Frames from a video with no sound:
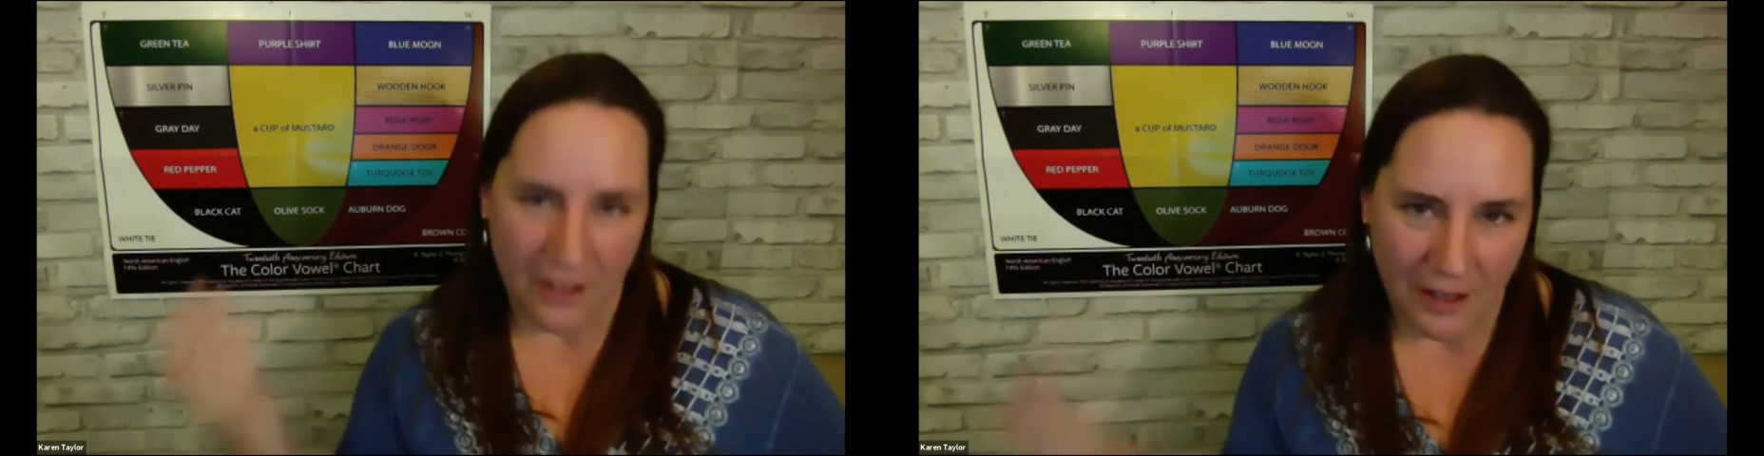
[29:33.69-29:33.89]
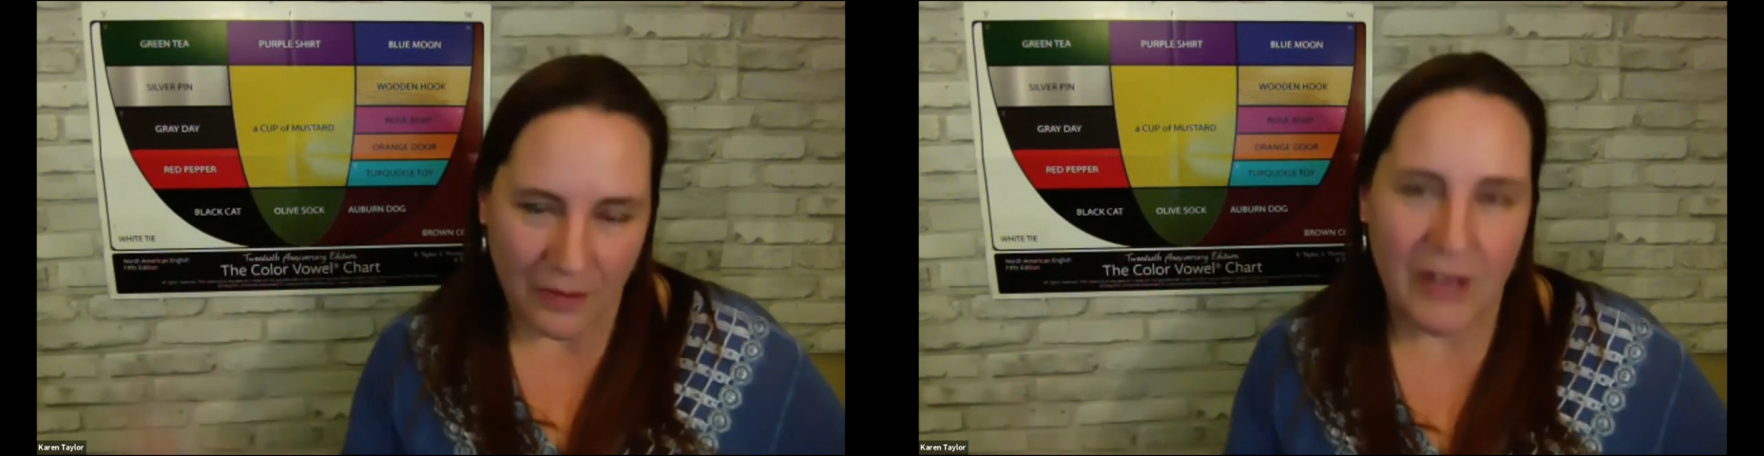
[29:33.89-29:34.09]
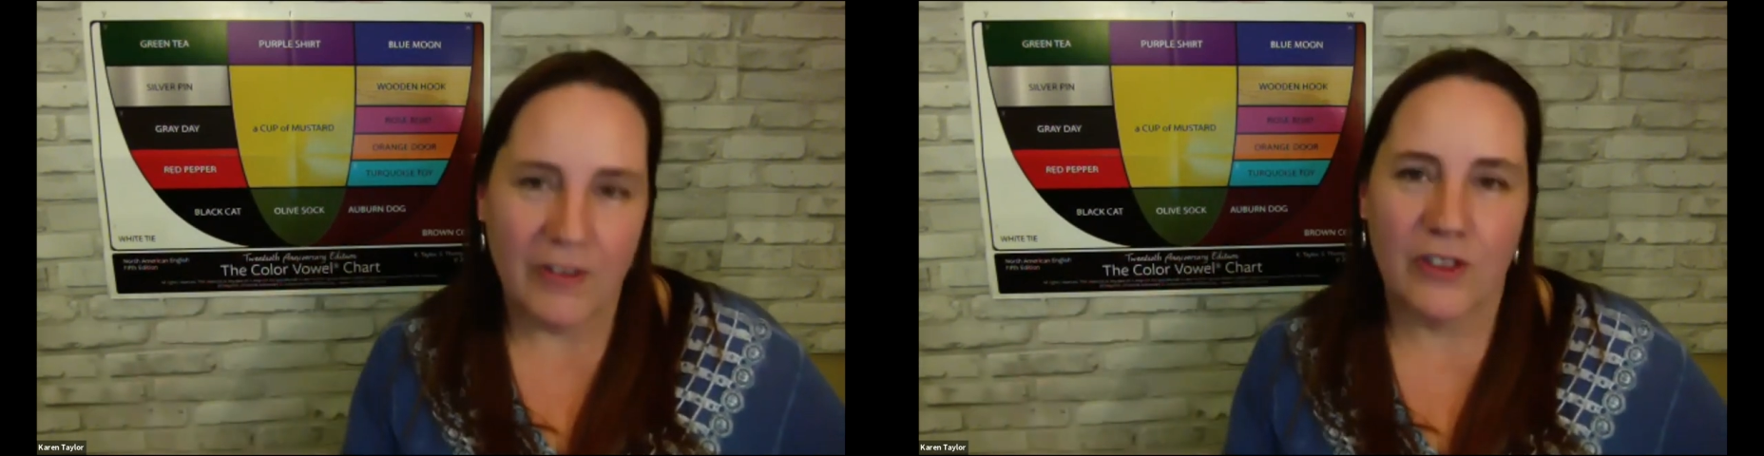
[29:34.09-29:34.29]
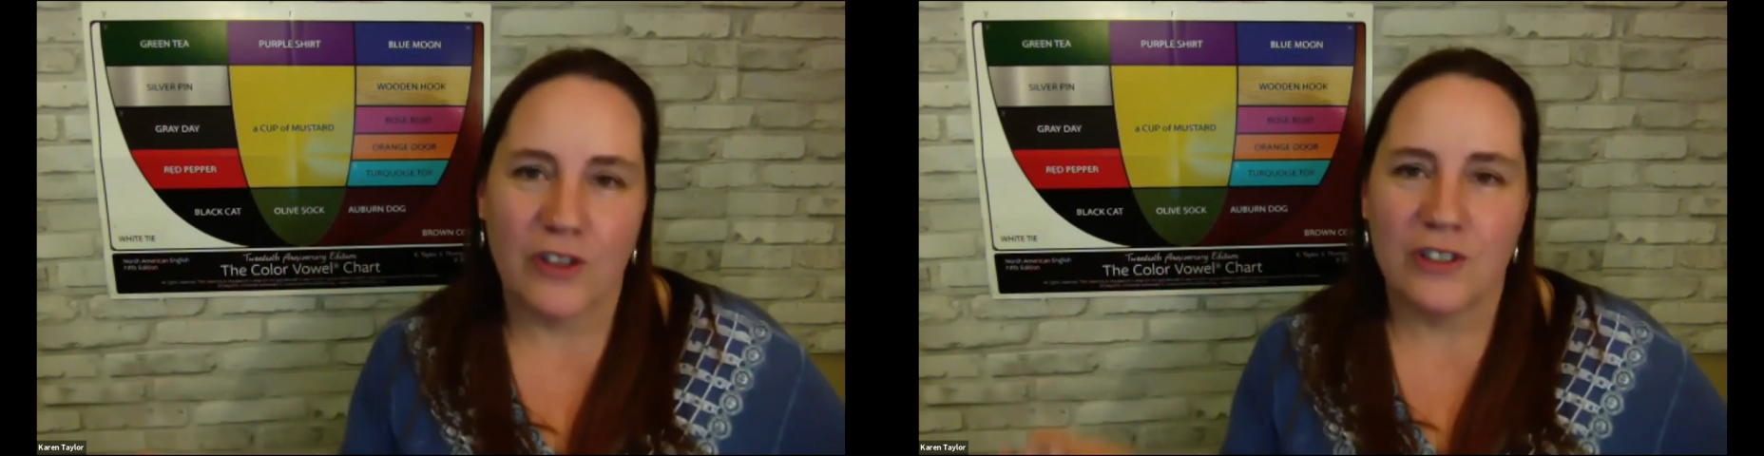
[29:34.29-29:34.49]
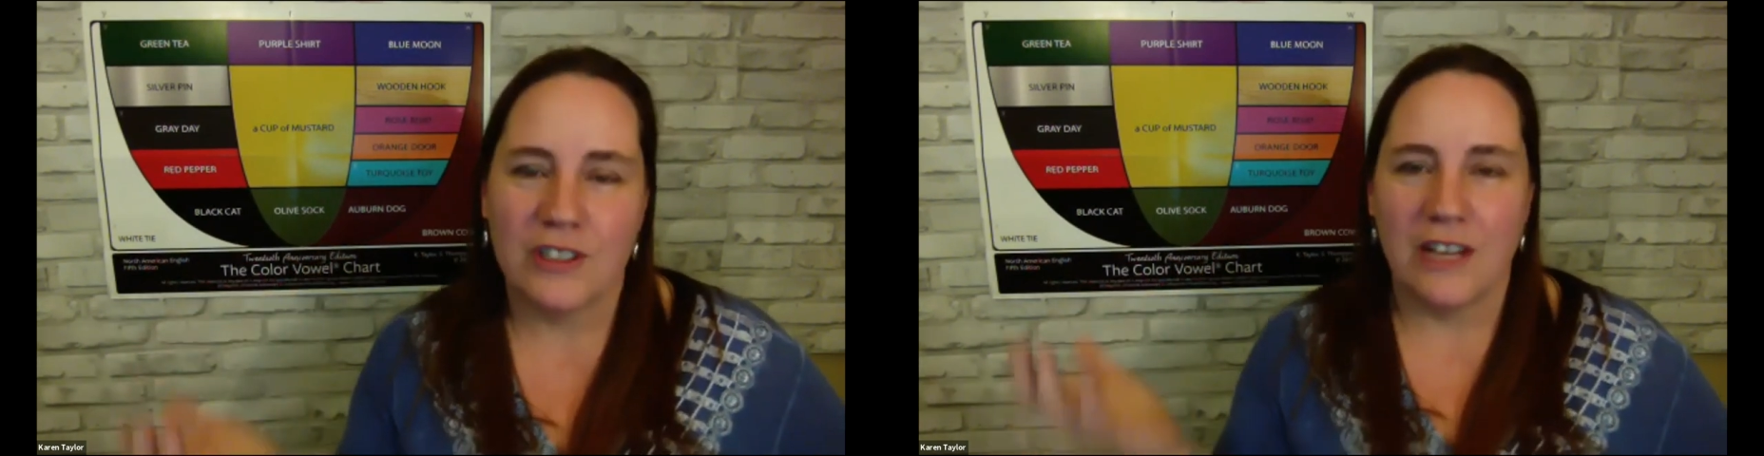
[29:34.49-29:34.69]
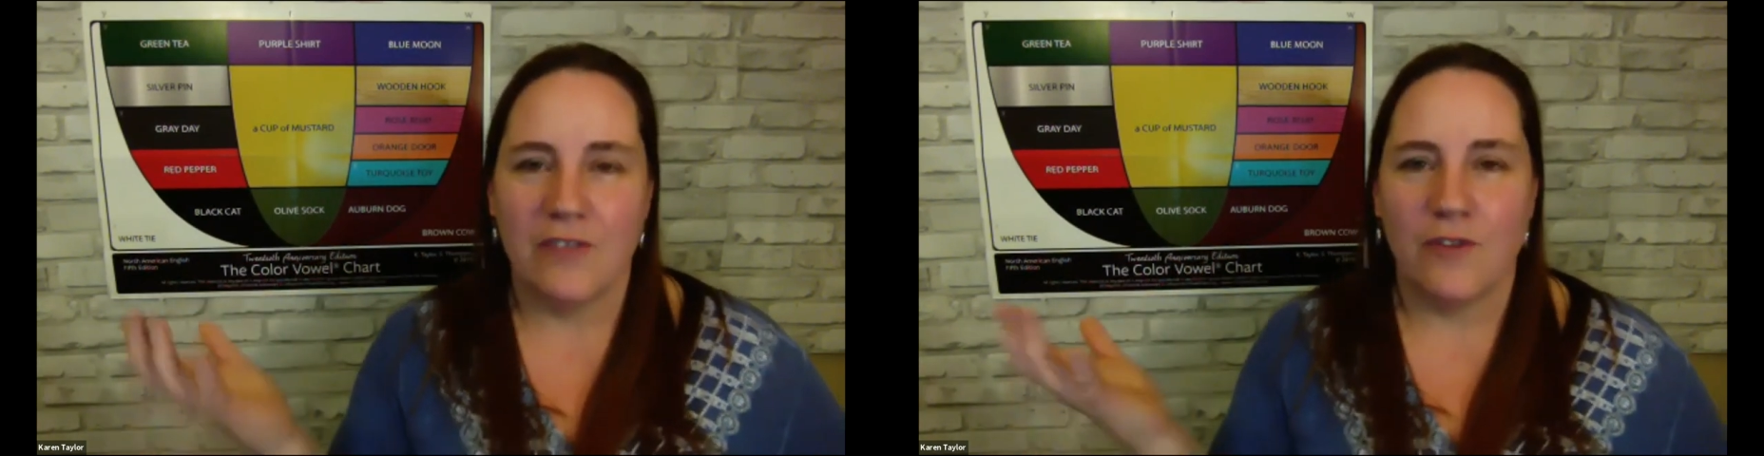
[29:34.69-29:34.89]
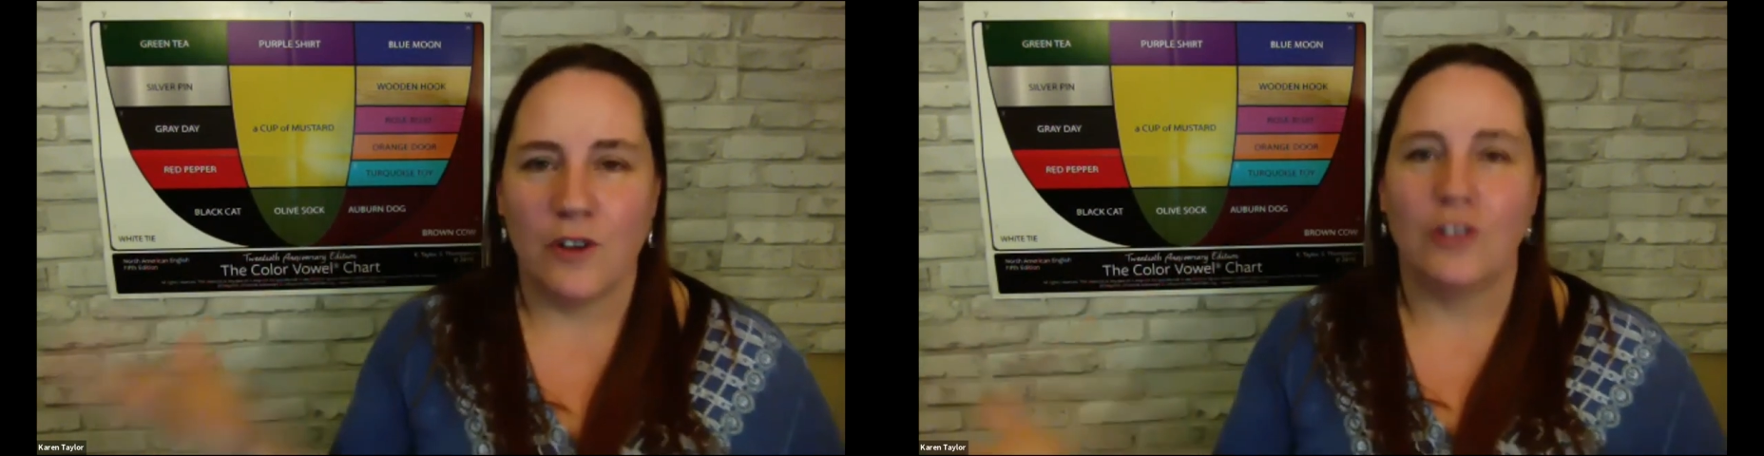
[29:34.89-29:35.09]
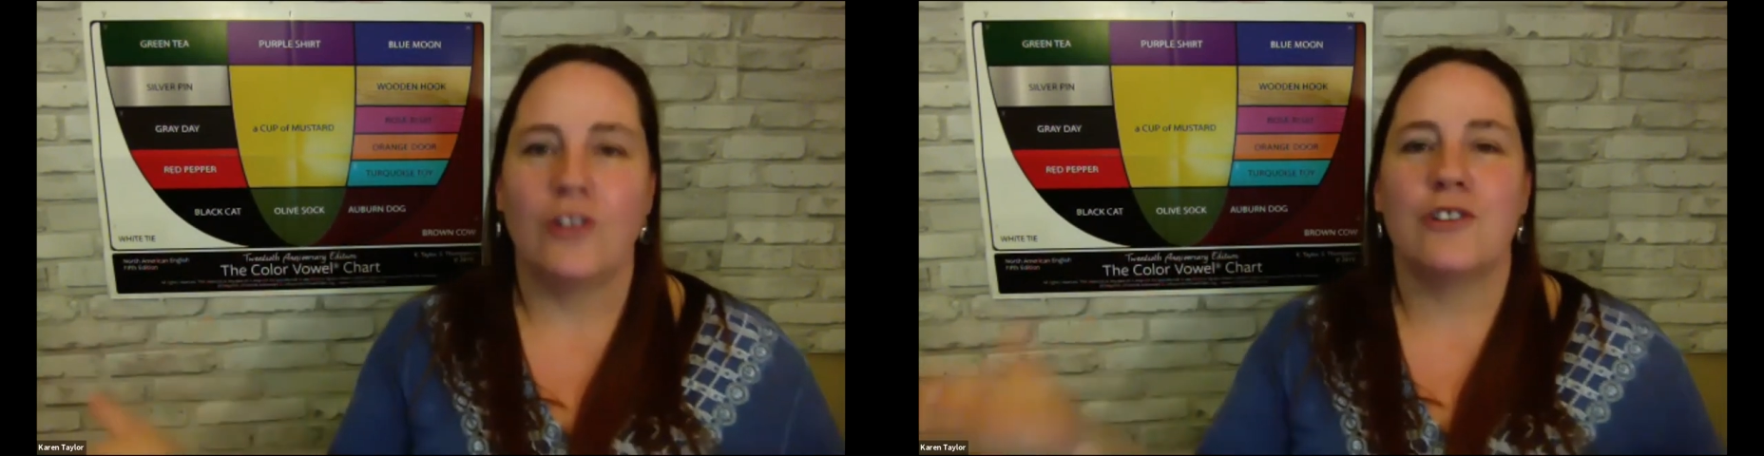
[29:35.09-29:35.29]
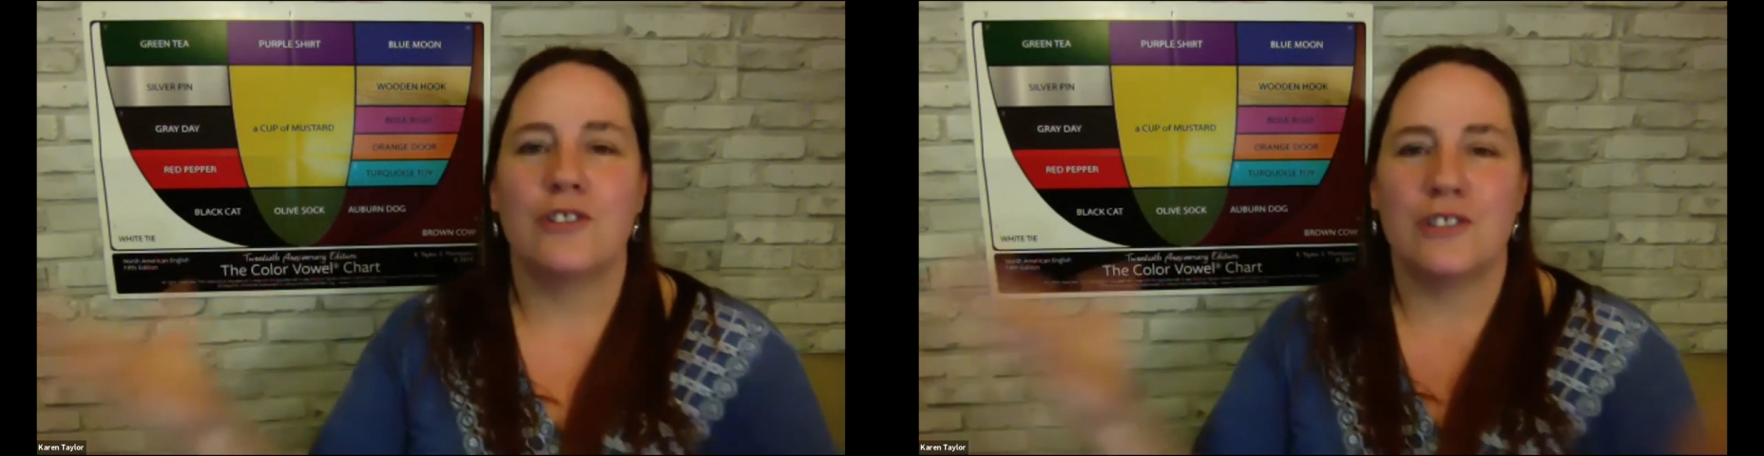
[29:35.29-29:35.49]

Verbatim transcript: we have a Thursday for learners